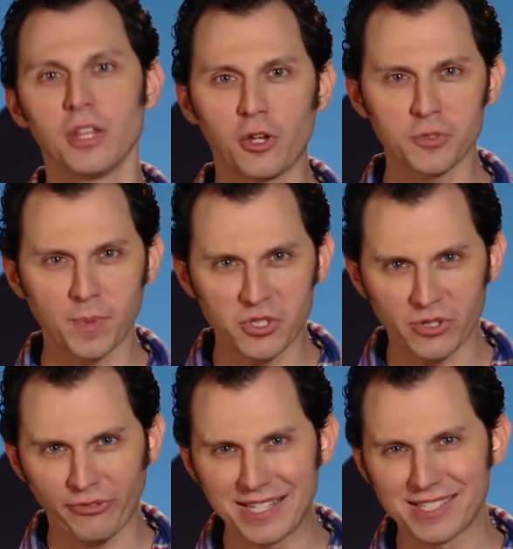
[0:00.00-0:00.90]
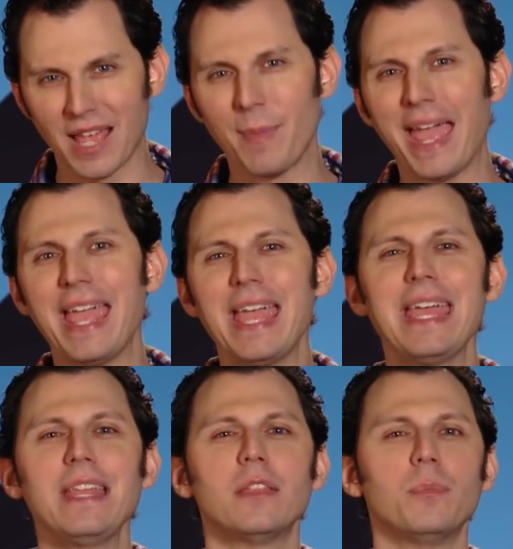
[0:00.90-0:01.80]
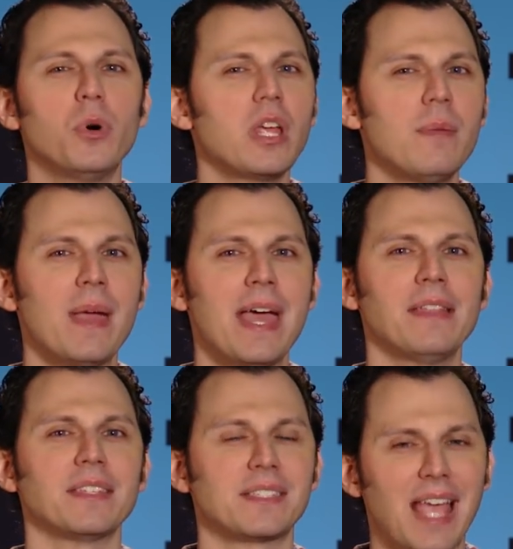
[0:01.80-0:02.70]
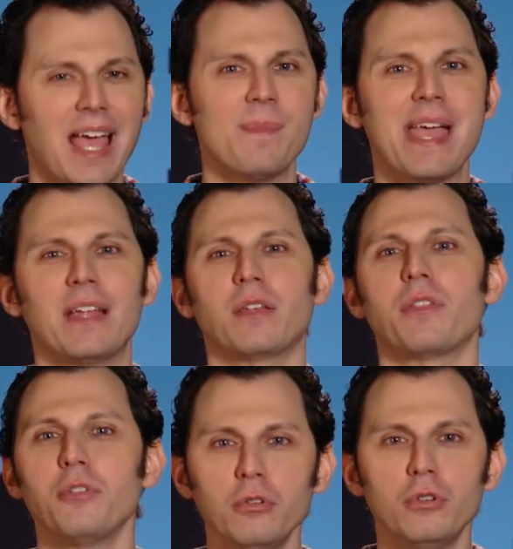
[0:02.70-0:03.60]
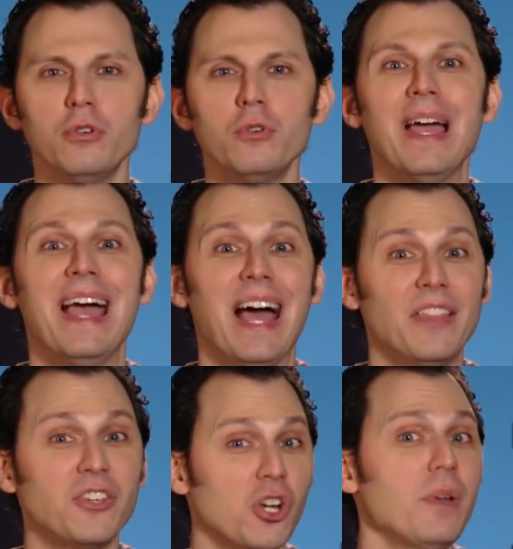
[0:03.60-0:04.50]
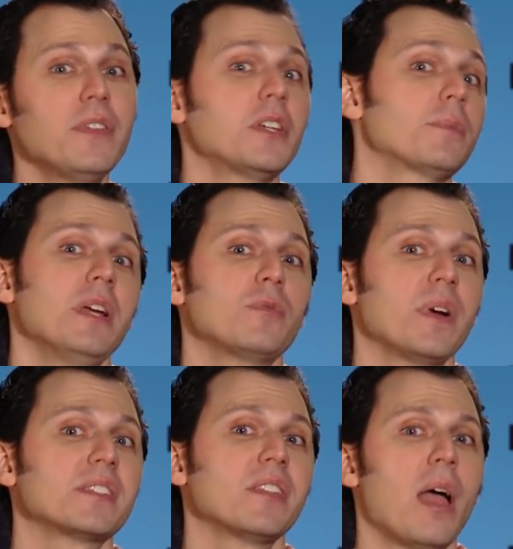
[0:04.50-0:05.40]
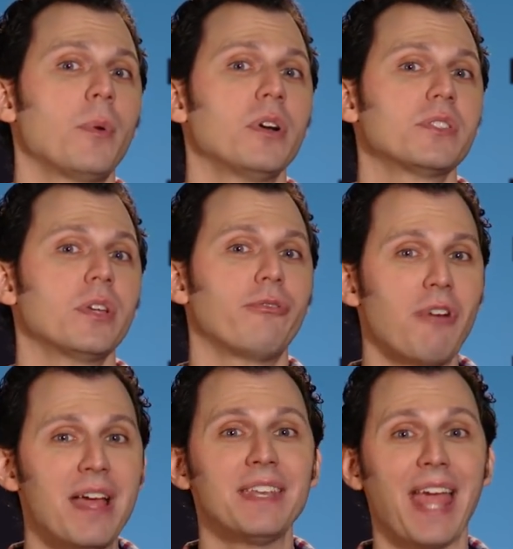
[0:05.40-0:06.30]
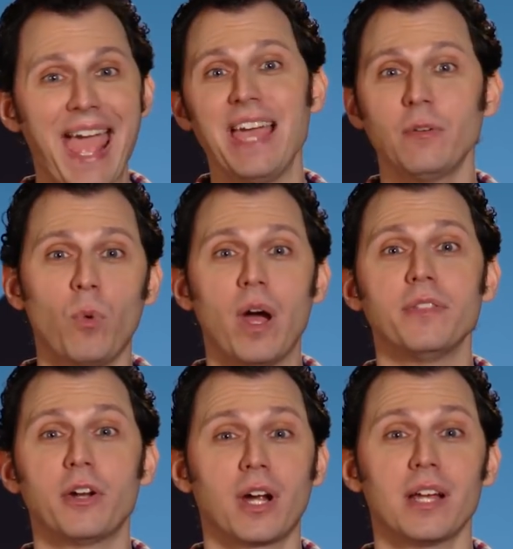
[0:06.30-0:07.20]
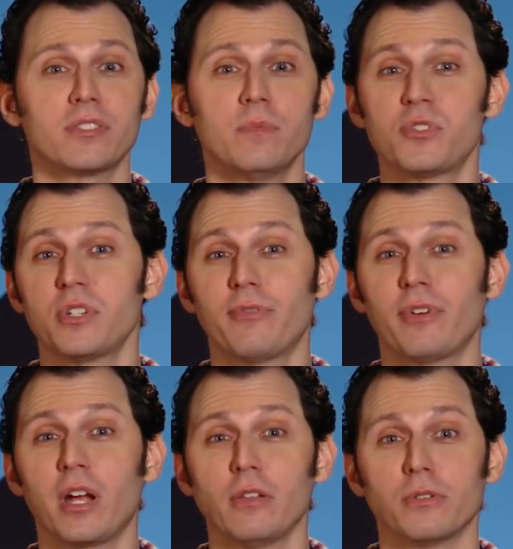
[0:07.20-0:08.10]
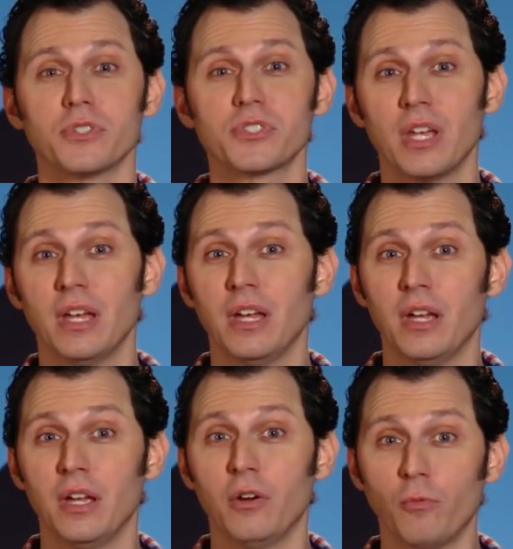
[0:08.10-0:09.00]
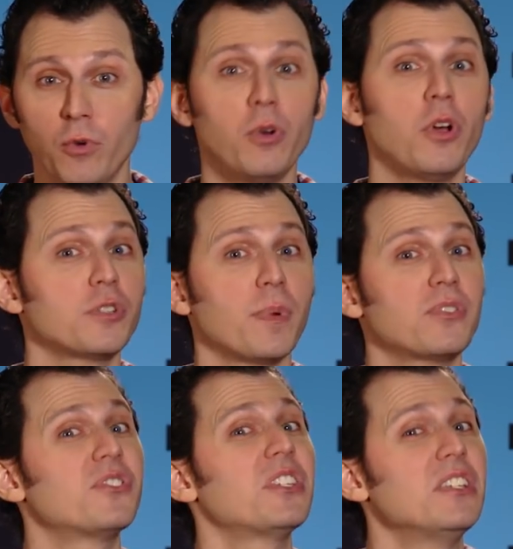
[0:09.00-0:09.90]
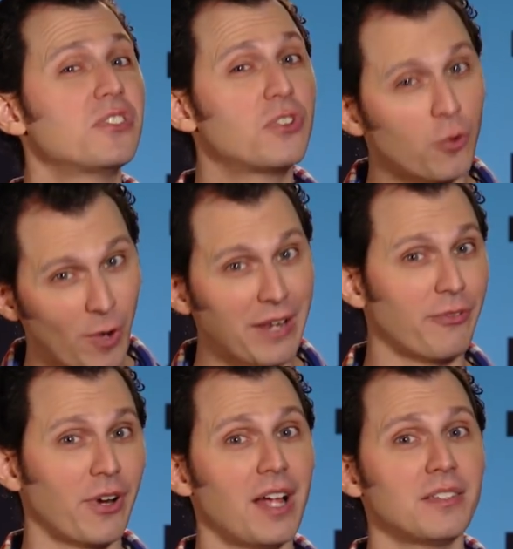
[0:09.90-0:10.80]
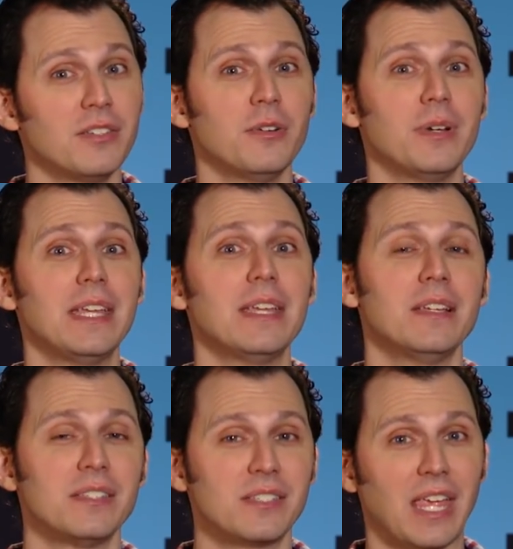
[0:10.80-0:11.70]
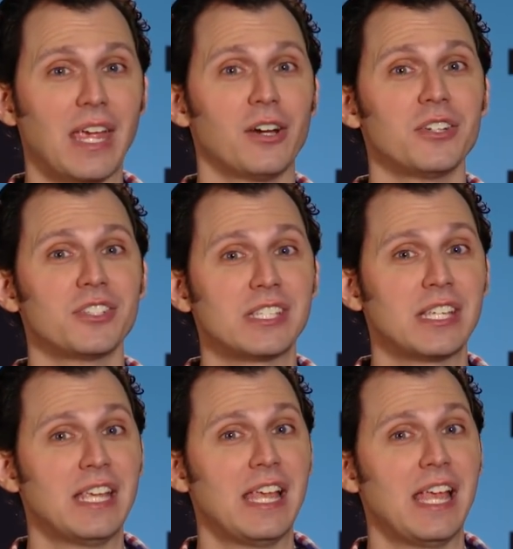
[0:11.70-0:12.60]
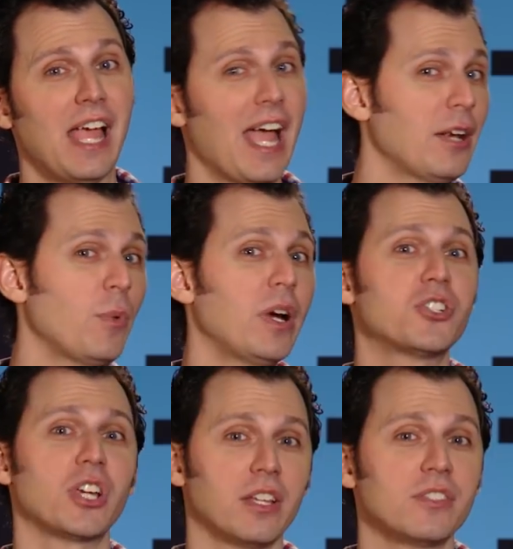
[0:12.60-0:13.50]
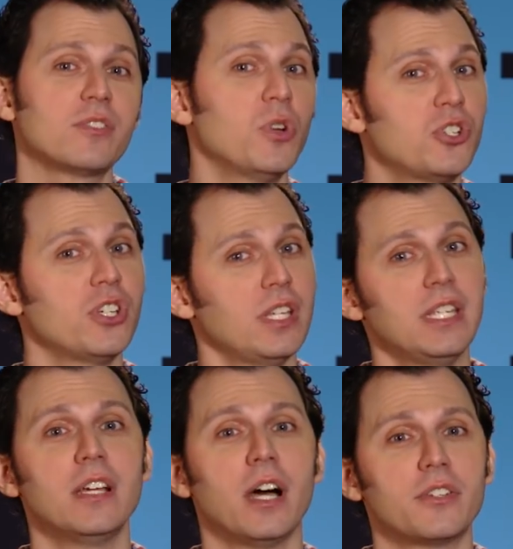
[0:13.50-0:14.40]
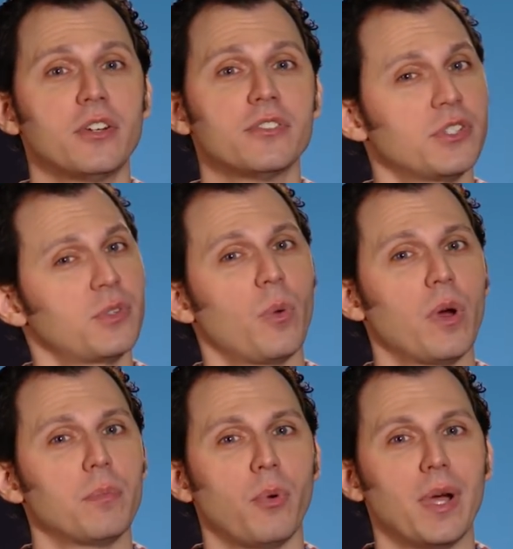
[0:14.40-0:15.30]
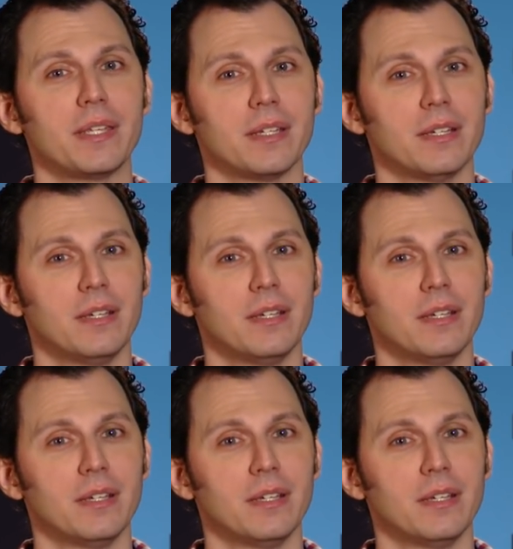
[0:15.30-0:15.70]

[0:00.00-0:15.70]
The Ghostbusters fight Sam Hain, the Boogeyman, the Sandman, Cthulhu, and the show even explains why Slimer is their friend and why their costumes are different colors. Real Ghostbusters is great for continuity, scares, and werechickens, which Egon turns into at one point.